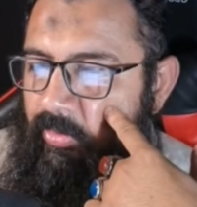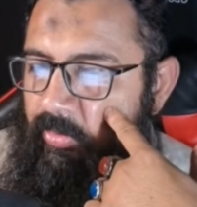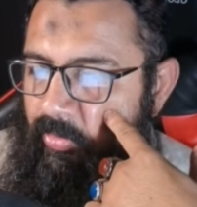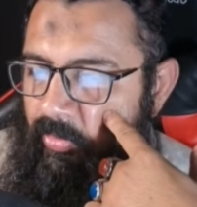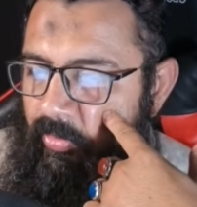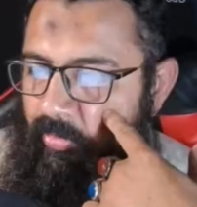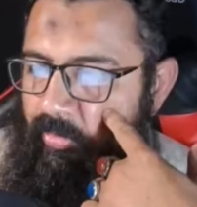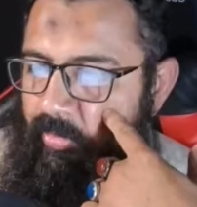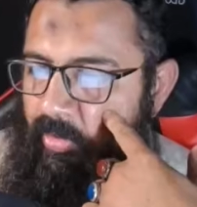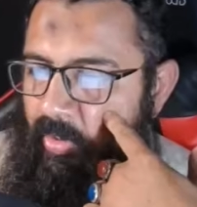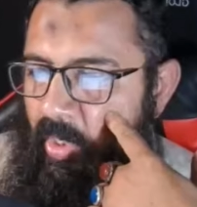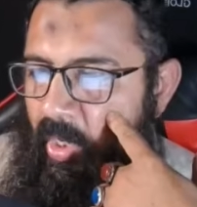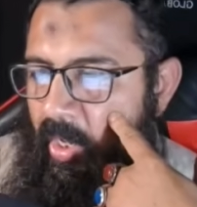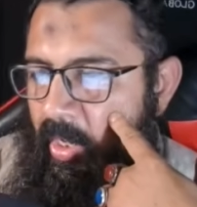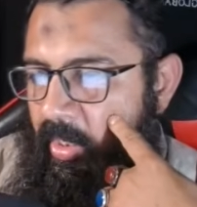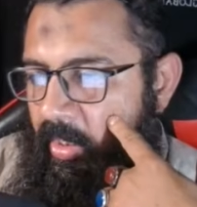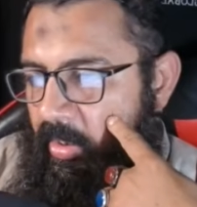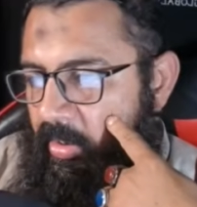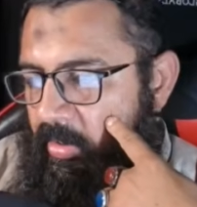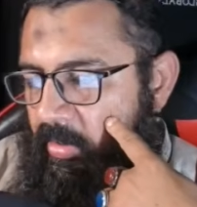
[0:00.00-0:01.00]
good
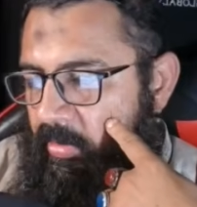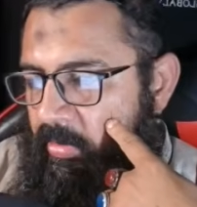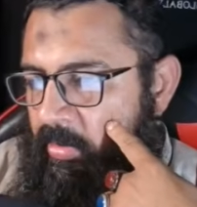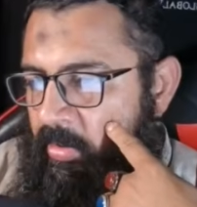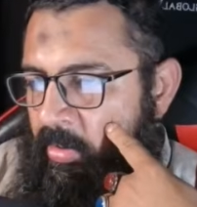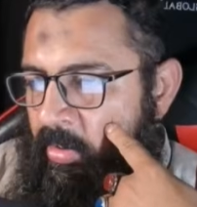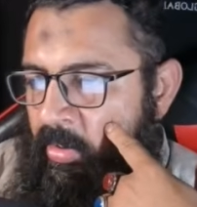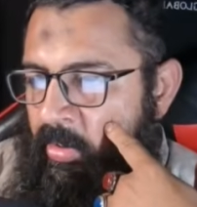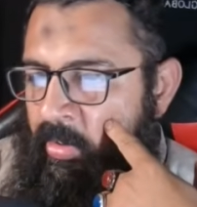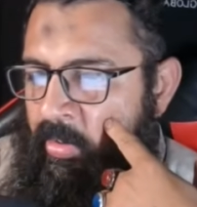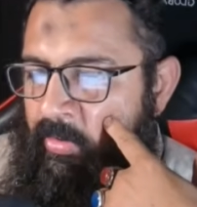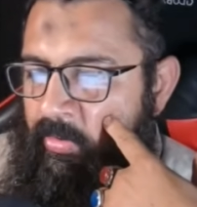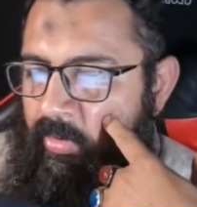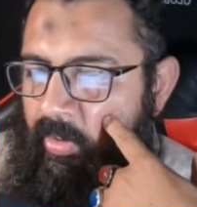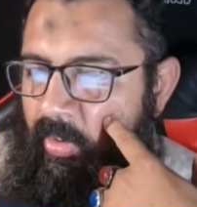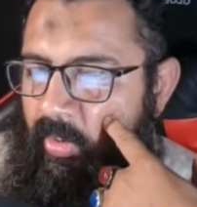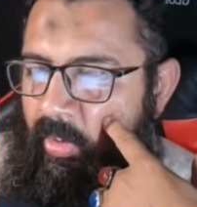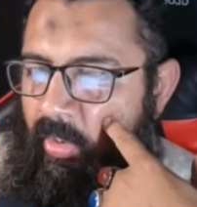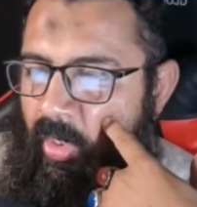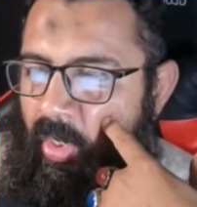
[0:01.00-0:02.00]
like the
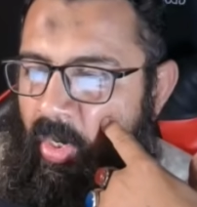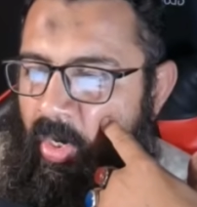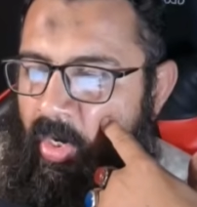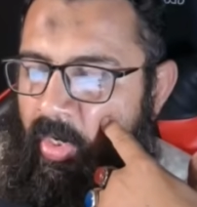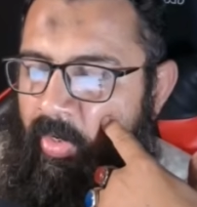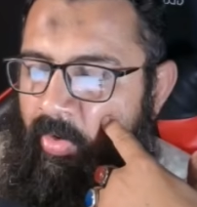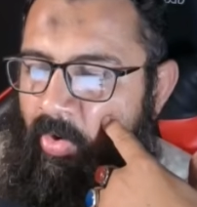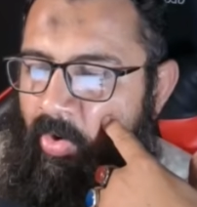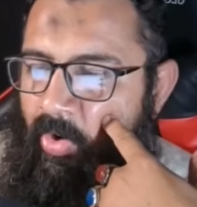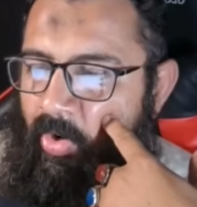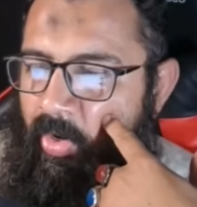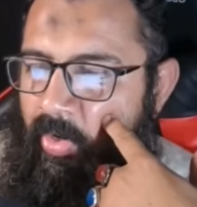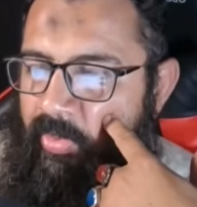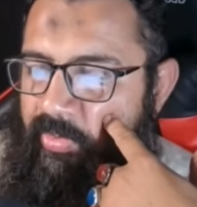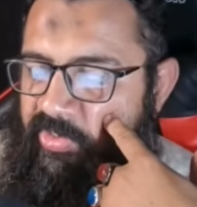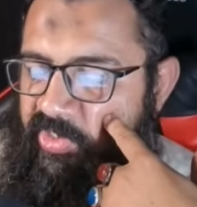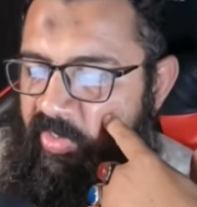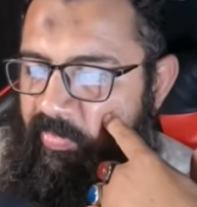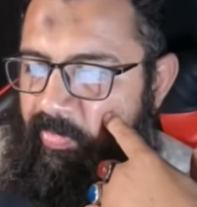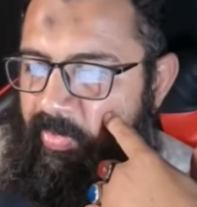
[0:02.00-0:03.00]
Claude or
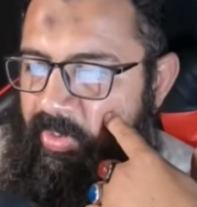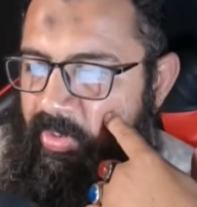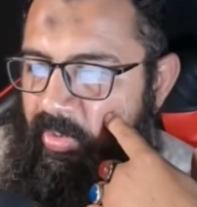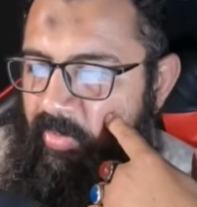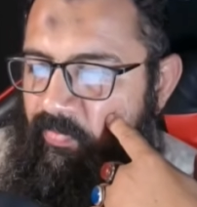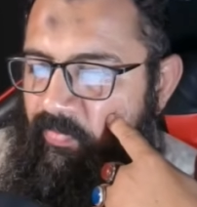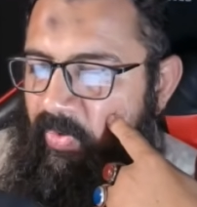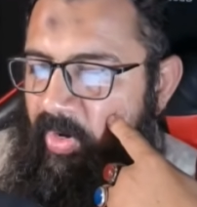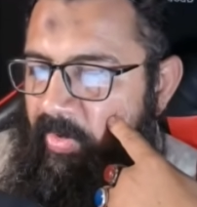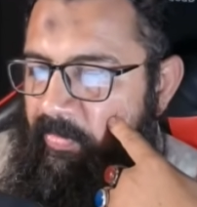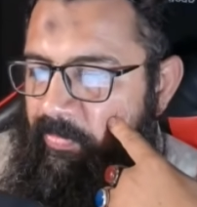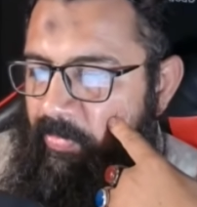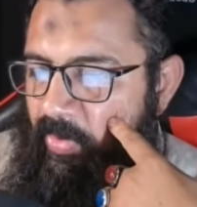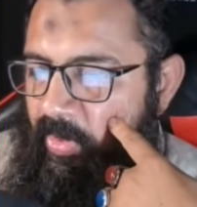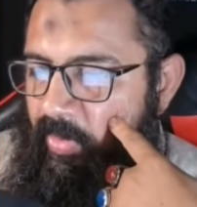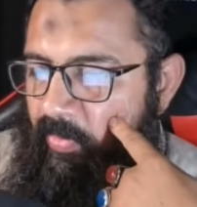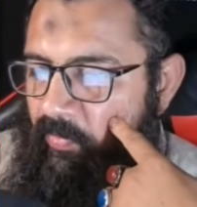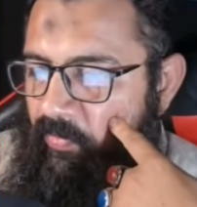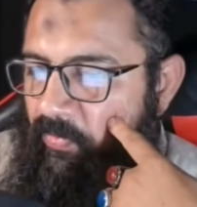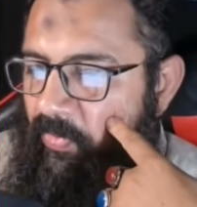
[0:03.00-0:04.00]
GPT
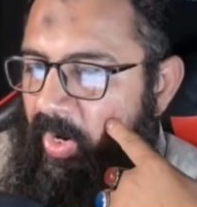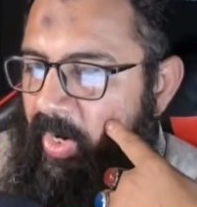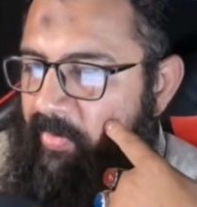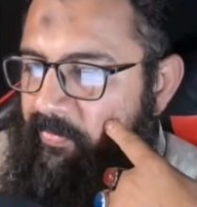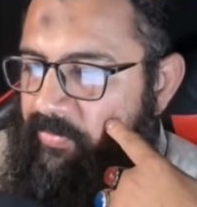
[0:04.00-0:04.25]
5.5.